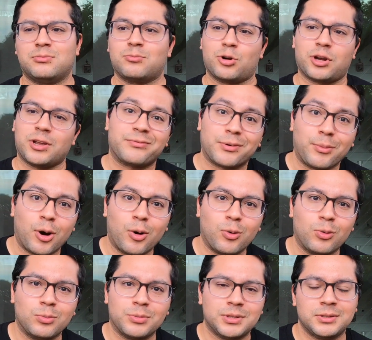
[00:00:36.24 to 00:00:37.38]
working from
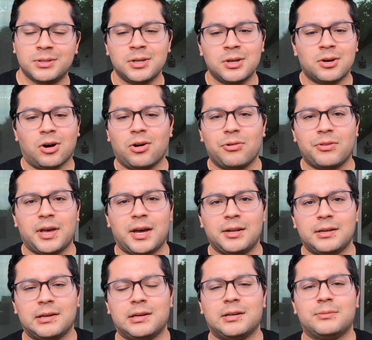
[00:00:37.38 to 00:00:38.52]
home and all
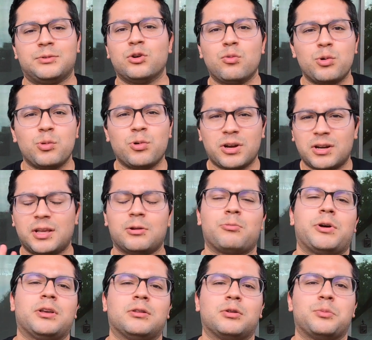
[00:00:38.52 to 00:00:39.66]
that. So we wanted to get
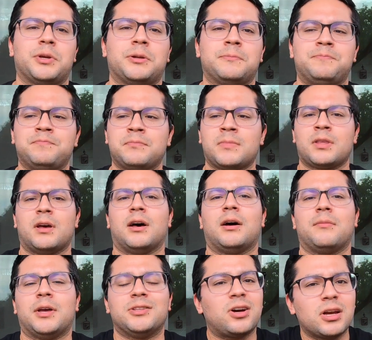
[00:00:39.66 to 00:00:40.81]
away a little bit.
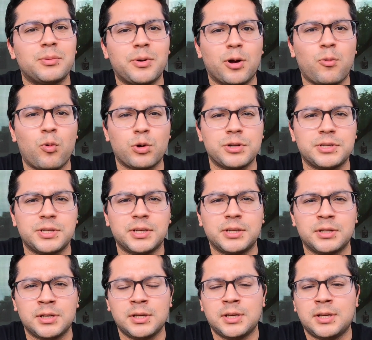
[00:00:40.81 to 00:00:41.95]
And talking about
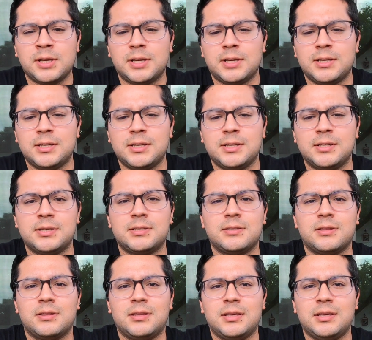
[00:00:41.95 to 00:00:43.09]
quarantine is
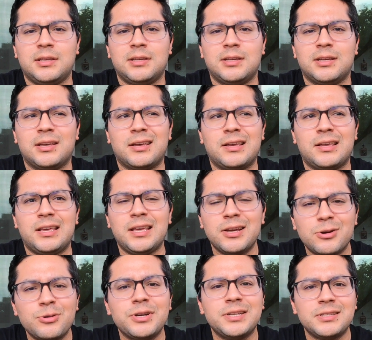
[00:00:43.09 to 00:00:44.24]
the
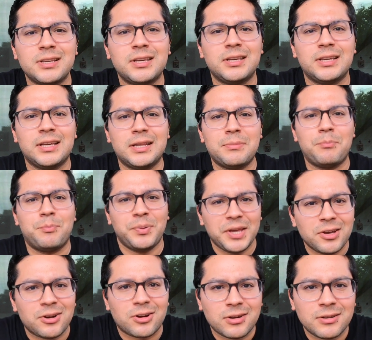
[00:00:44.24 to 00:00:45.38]
increase in
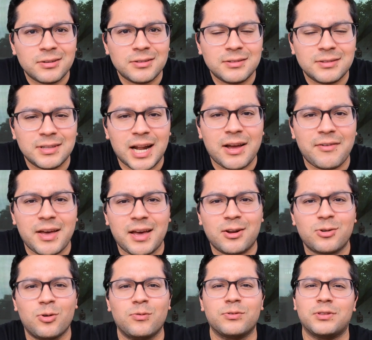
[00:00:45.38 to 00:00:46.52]
beer that I've had
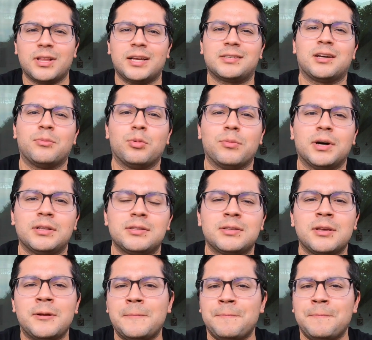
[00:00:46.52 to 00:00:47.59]
over the last couple months,